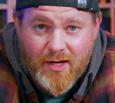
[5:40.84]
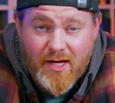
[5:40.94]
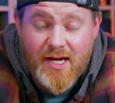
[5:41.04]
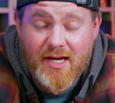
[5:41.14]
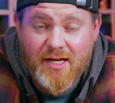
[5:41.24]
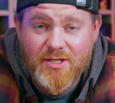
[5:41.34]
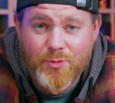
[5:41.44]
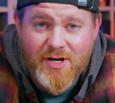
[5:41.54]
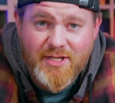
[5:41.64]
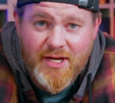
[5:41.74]
Heat is
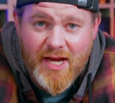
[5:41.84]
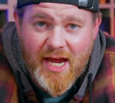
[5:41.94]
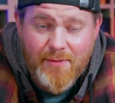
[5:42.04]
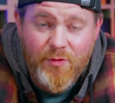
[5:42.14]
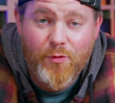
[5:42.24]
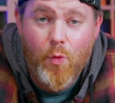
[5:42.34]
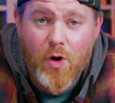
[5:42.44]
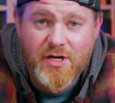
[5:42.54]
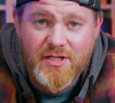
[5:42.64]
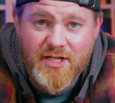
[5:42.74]
a racing game for
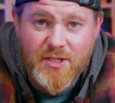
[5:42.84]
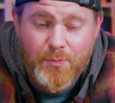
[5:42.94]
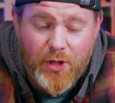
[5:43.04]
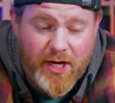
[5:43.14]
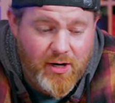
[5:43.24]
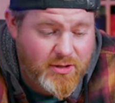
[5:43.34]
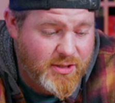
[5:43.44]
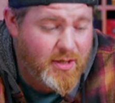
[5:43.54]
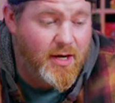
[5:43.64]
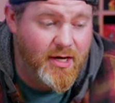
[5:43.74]
one to six
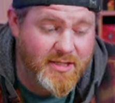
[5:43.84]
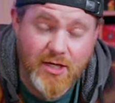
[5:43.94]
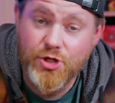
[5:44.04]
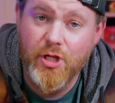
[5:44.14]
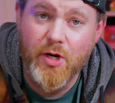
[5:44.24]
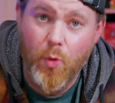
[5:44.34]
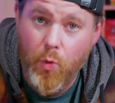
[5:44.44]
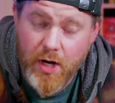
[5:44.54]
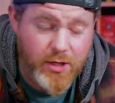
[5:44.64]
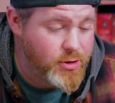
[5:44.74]
players. Essentially,
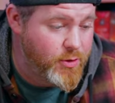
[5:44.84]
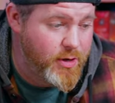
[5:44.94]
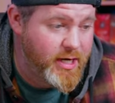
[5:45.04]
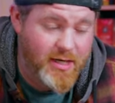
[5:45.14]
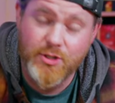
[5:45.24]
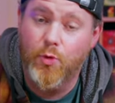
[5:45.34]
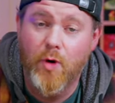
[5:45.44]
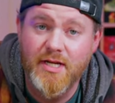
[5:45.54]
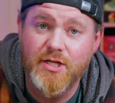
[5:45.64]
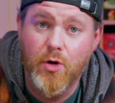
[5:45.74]
what you're doing is you're
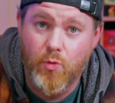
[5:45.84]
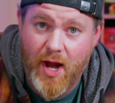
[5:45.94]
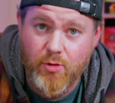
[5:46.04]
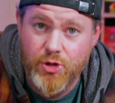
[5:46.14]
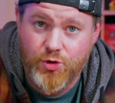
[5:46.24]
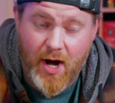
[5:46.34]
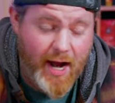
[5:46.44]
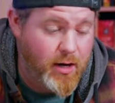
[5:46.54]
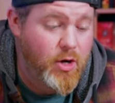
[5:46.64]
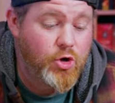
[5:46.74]
racing around a
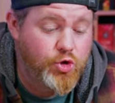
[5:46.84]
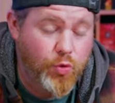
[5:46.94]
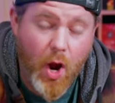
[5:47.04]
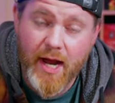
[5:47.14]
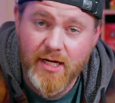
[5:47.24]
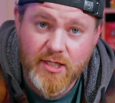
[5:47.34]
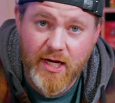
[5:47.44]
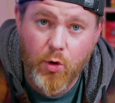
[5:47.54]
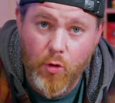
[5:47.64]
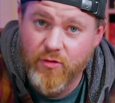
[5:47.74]
track, trying to
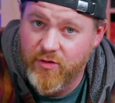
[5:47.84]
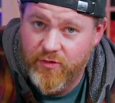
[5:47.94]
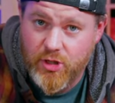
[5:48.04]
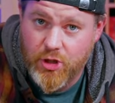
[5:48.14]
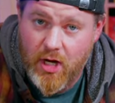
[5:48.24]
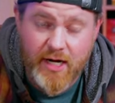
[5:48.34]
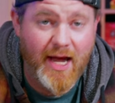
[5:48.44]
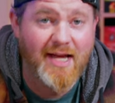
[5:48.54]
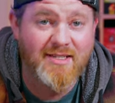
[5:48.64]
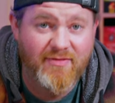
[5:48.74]
get over the finish line
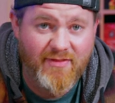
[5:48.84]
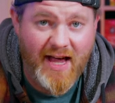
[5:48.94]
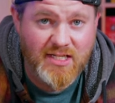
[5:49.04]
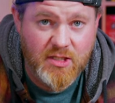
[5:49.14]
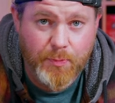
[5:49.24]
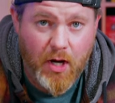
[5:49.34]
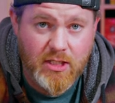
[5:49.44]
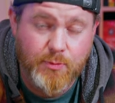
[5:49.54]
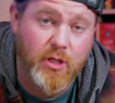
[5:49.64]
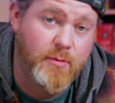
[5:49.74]
as fast as
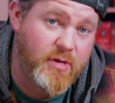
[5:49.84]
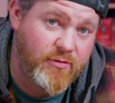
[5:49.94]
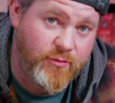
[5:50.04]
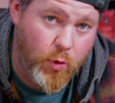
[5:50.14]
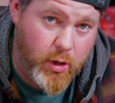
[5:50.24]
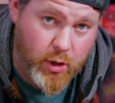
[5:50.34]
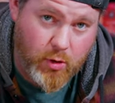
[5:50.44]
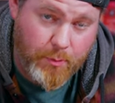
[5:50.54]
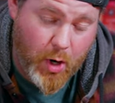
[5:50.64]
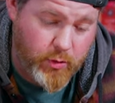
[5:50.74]
possible and before
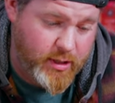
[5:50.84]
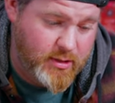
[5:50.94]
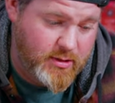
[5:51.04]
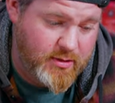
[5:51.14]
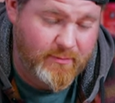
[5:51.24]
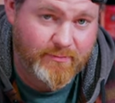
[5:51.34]
your opponents.